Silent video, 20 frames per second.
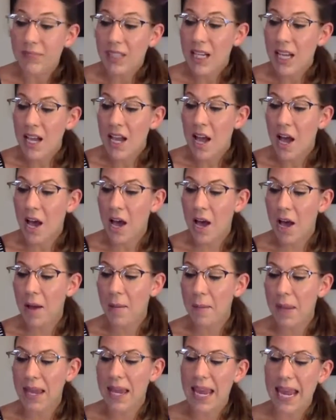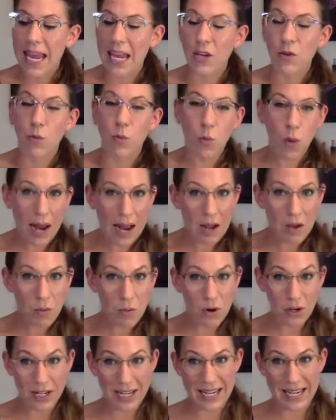And while we're
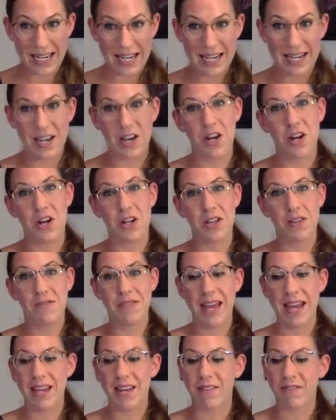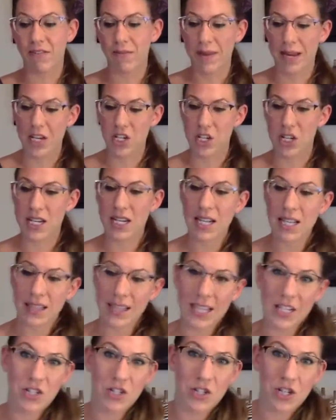getting all of that information, let's
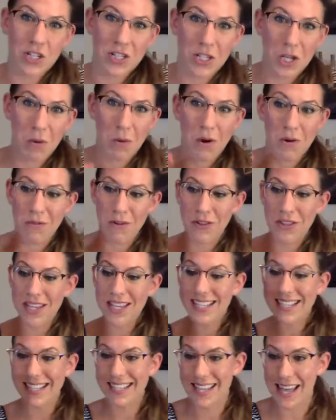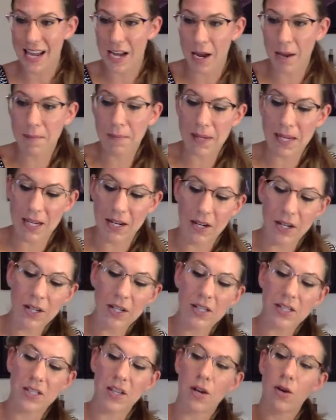just go over the setup here.
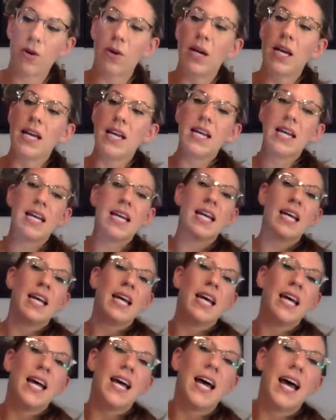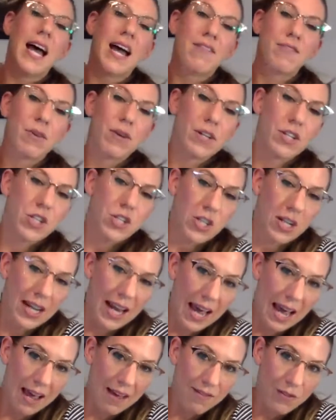So everyone should
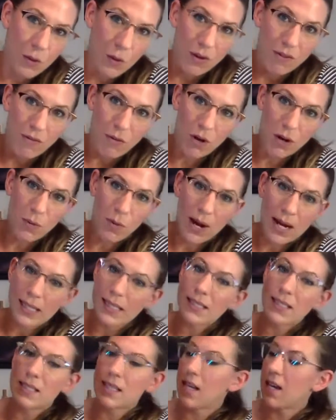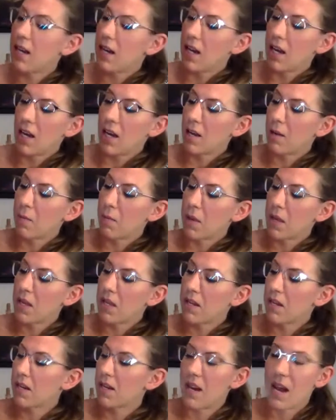have your 4 wines,
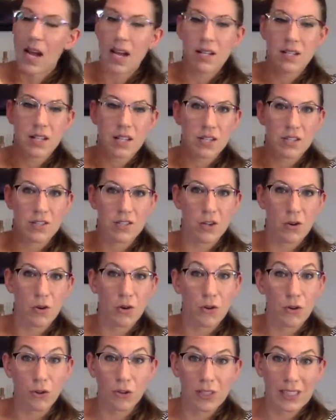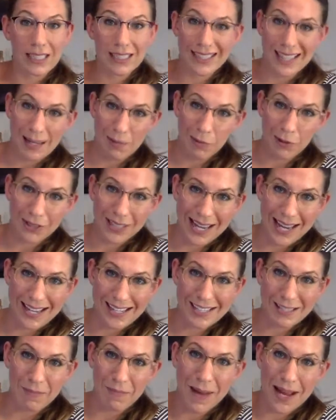not so crudely labeled as
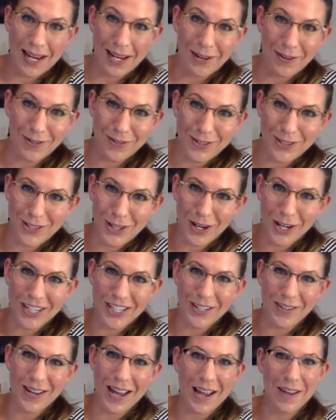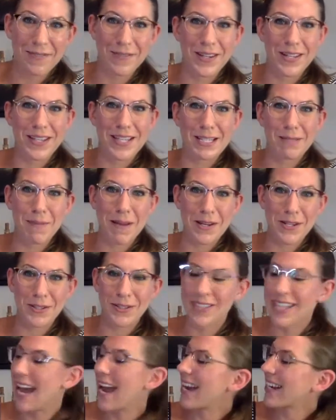my own are. You have the special
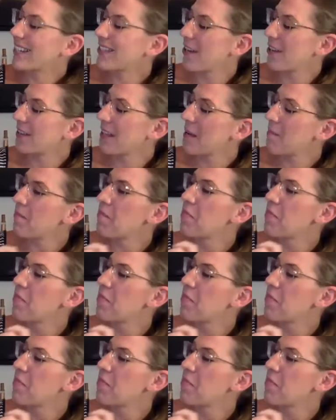tags on them.